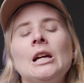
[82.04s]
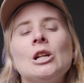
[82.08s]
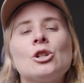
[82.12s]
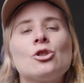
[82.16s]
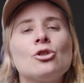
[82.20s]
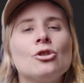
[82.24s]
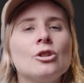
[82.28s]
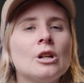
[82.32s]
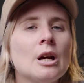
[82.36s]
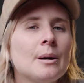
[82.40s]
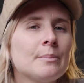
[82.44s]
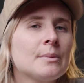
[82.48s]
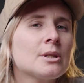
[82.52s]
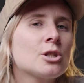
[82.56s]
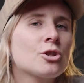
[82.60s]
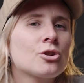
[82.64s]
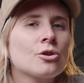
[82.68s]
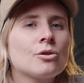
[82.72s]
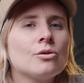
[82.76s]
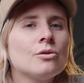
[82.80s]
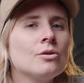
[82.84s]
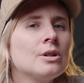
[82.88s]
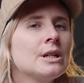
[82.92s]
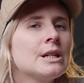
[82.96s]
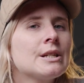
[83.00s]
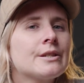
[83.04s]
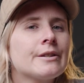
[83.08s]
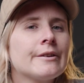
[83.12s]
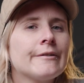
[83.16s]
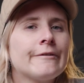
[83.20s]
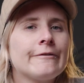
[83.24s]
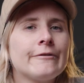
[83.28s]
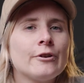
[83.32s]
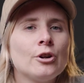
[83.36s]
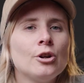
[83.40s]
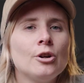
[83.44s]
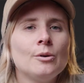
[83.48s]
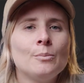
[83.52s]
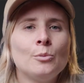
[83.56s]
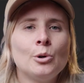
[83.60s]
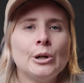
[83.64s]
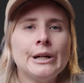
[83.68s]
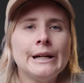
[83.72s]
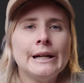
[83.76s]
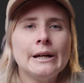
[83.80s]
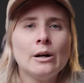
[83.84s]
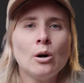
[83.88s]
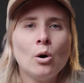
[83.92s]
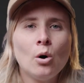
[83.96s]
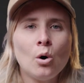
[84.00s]
Issue number 2 is the
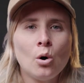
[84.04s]
firmware